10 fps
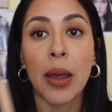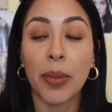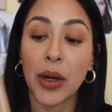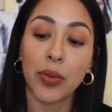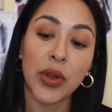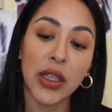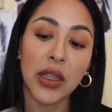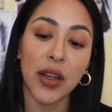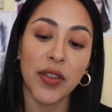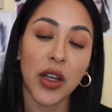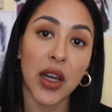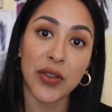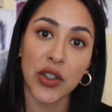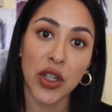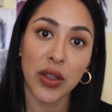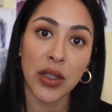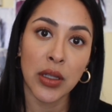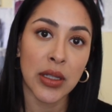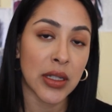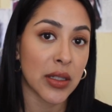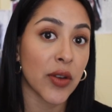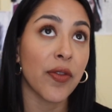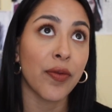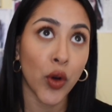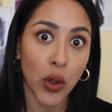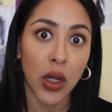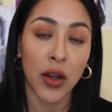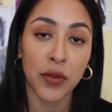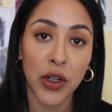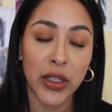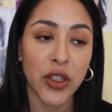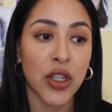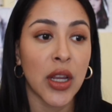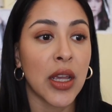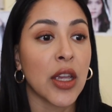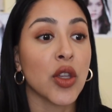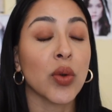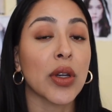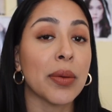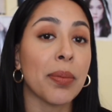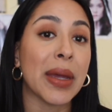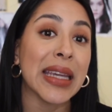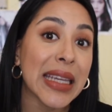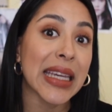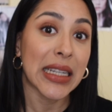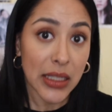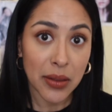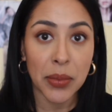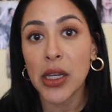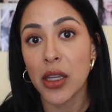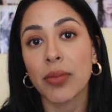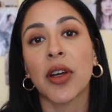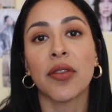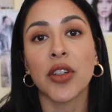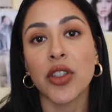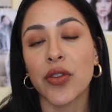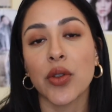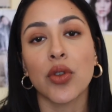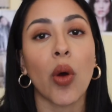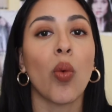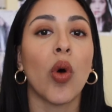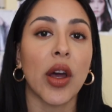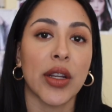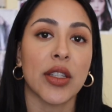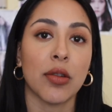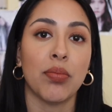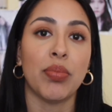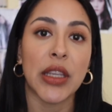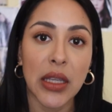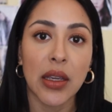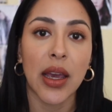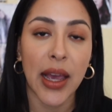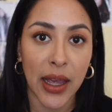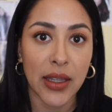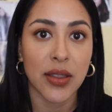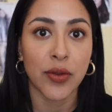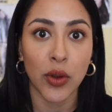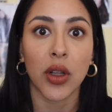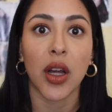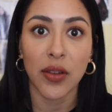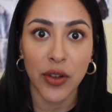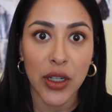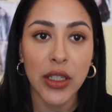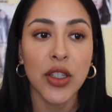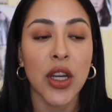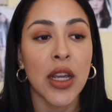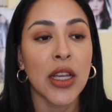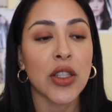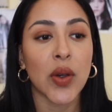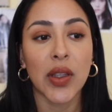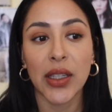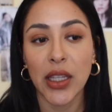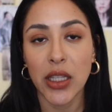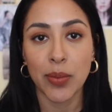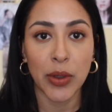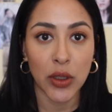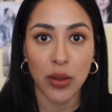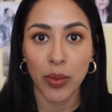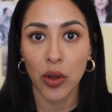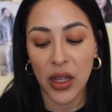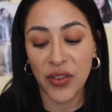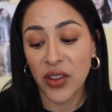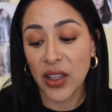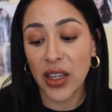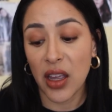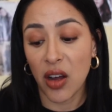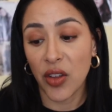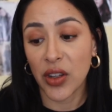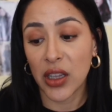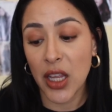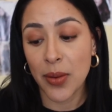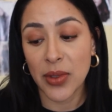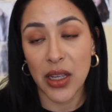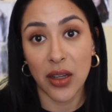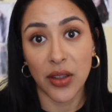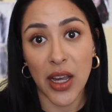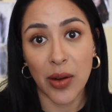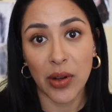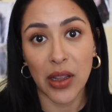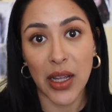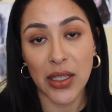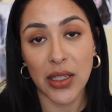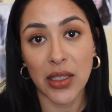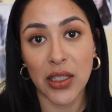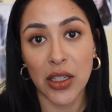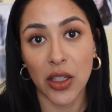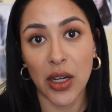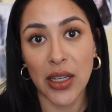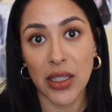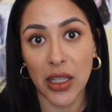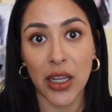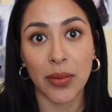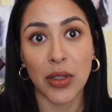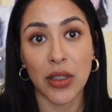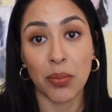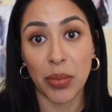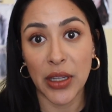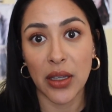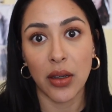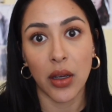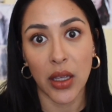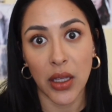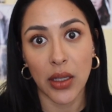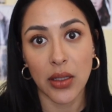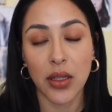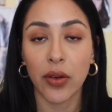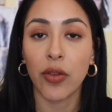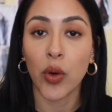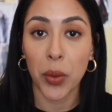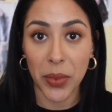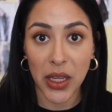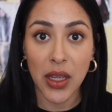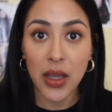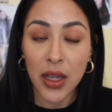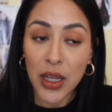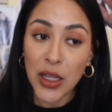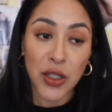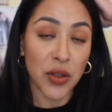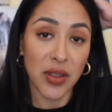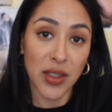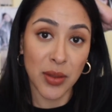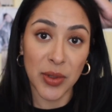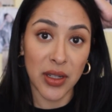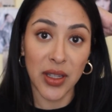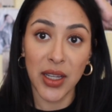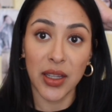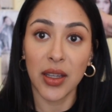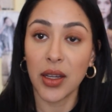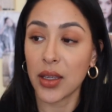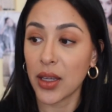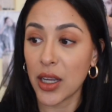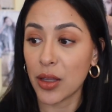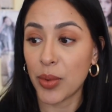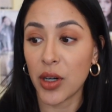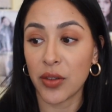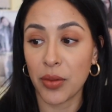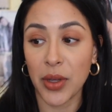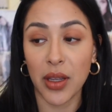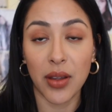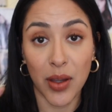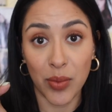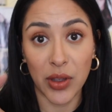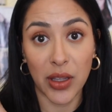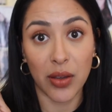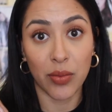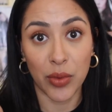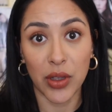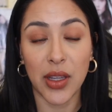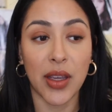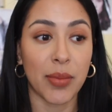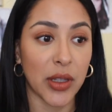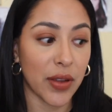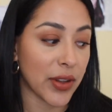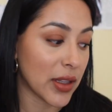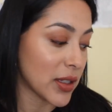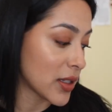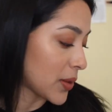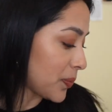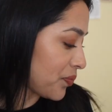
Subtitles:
But I really love the coverage on this. It is full coverage. You can make it medium coverage if you don't want it to be as full coverage. So I like that it's buildable. I feel like all the claims that the Hourglass concealer has claimed to be is for me. So this has been like a kick out of the park for me. I really, really have been loving this.